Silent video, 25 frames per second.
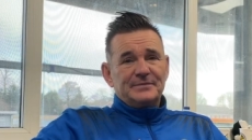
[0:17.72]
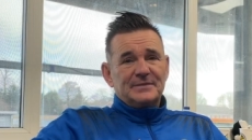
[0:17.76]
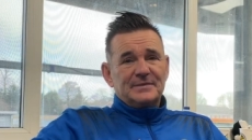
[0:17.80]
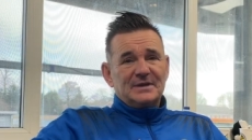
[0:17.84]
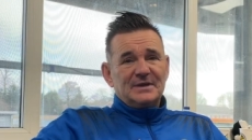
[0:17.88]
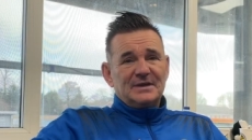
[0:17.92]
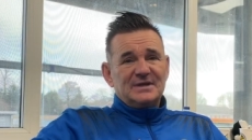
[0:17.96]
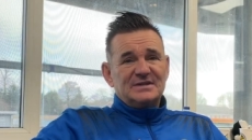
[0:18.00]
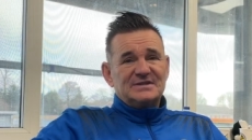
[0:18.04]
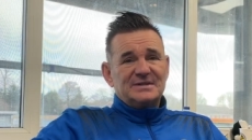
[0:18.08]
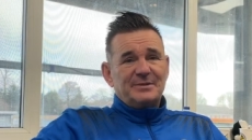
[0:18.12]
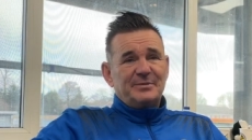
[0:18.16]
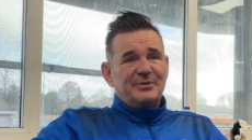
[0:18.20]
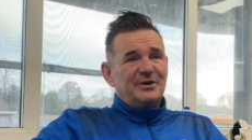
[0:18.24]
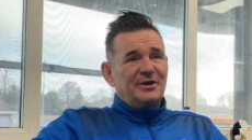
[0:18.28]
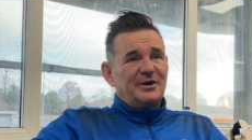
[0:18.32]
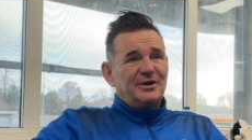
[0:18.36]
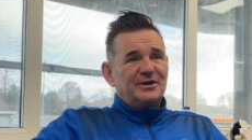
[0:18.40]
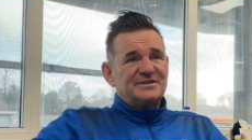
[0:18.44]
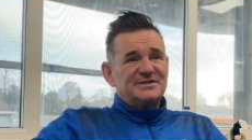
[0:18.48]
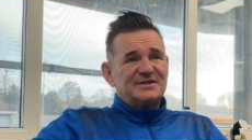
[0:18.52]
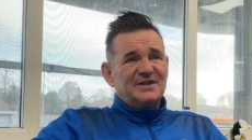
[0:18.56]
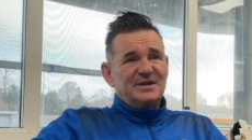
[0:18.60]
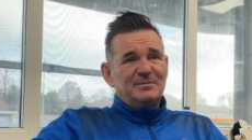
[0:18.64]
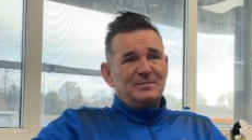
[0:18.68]
It's someone that
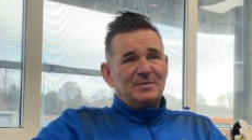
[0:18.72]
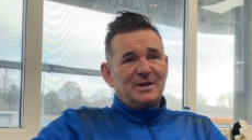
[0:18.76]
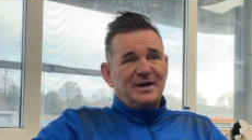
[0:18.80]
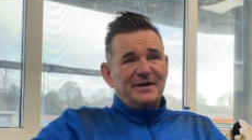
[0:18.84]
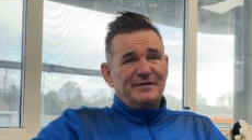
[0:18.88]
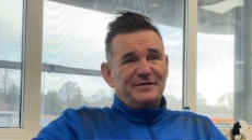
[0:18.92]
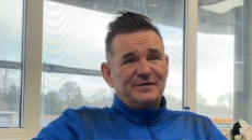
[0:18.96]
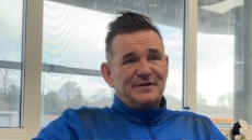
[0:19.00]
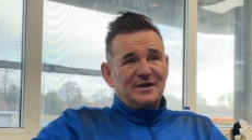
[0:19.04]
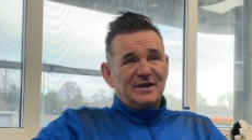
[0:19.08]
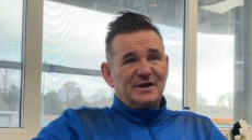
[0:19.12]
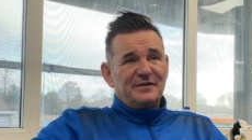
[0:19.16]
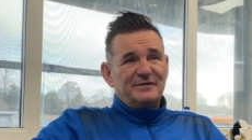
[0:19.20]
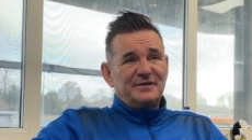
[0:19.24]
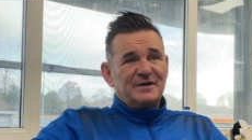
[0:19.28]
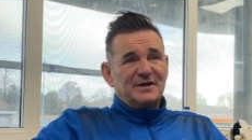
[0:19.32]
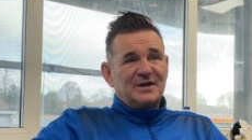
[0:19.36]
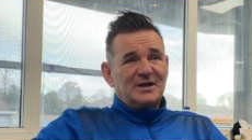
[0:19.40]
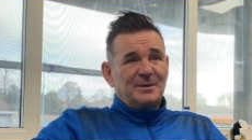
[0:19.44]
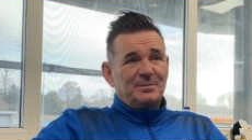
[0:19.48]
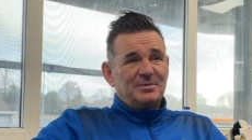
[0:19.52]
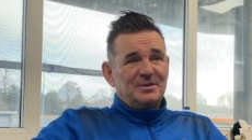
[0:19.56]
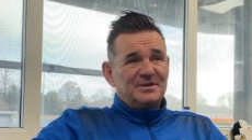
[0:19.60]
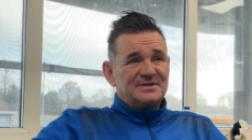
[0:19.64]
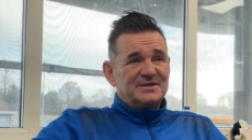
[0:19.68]
I'd seen play for Dartford a
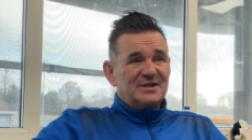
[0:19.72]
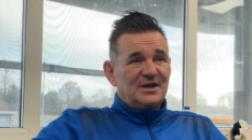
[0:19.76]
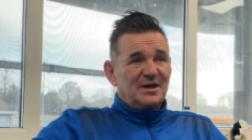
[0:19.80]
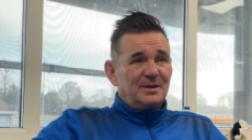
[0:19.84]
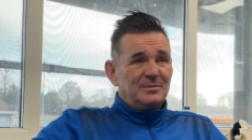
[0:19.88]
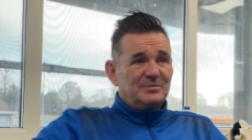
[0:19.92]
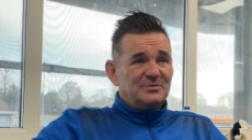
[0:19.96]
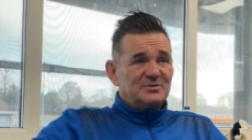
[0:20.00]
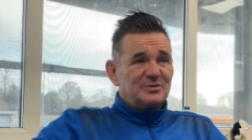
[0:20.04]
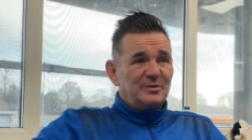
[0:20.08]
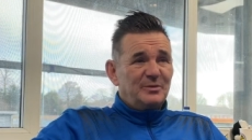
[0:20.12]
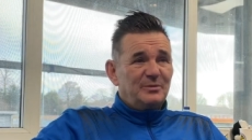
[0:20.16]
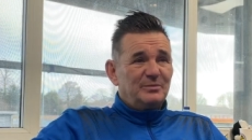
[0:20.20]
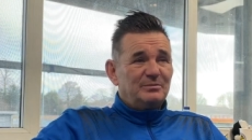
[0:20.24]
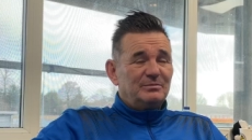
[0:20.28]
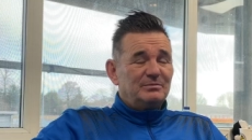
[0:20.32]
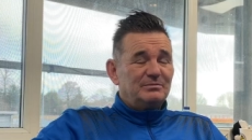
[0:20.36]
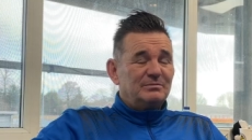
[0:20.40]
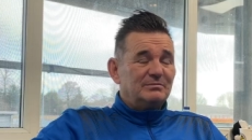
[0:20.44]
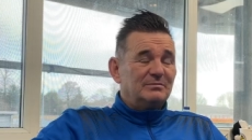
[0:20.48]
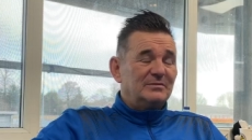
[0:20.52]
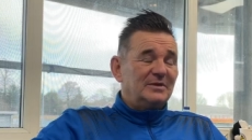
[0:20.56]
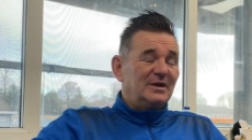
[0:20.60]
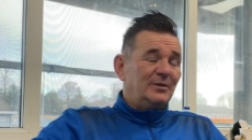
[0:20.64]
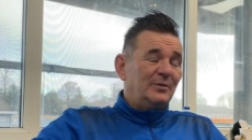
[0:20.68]
couple of times from,
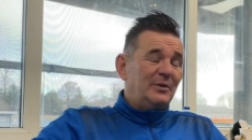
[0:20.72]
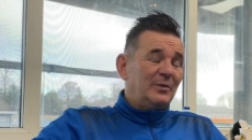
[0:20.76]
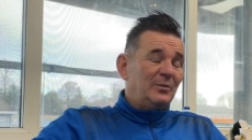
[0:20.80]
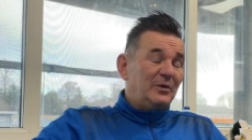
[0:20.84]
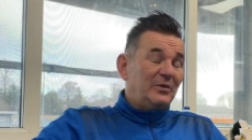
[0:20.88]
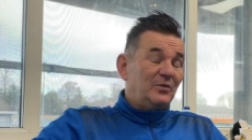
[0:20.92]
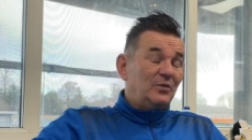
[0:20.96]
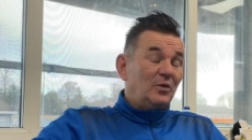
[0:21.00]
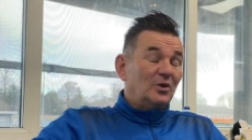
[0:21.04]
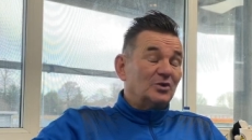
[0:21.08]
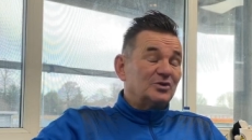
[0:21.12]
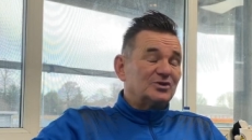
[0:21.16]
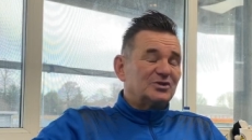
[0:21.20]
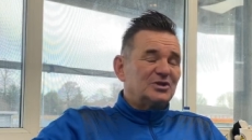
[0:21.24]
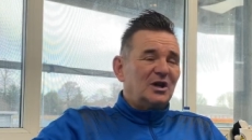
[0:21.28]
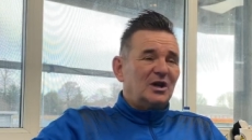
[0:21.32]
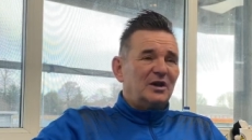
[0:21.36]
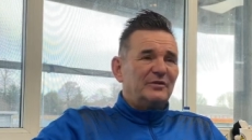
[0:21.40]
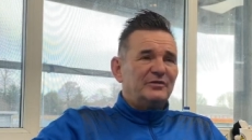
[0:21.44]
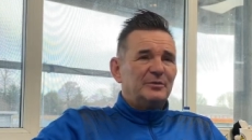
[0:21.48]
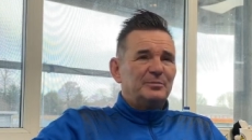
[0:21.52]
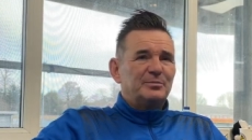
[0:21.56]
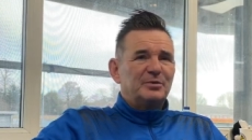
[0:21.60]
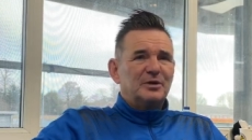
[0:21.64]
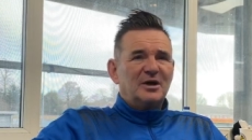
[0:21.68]
you know, when we'd watched
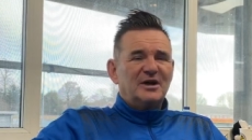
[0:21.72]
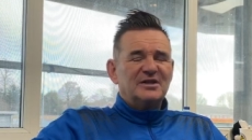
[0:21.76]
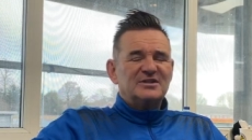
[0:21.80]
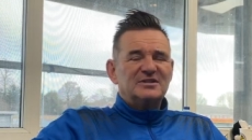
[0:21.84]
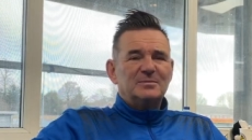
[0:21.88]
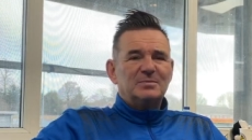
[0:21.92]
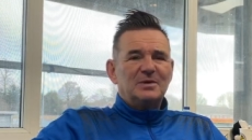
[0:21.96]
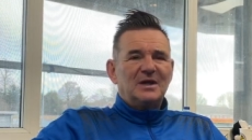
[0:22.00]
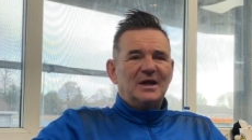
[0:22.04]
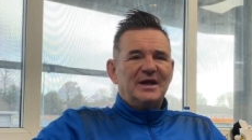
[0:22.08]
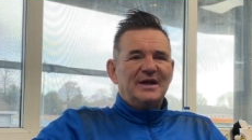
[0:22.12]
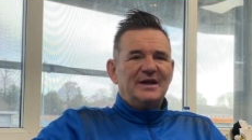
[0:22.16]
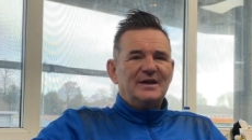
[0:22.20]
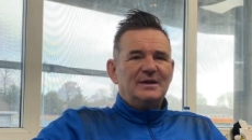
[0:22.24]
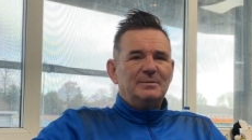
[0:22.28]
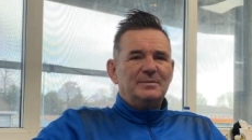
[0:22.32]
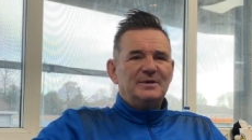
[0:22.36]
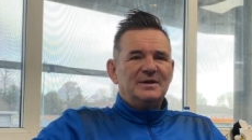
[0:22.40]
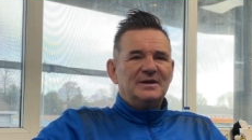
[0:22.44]
Dartford prior to playing them.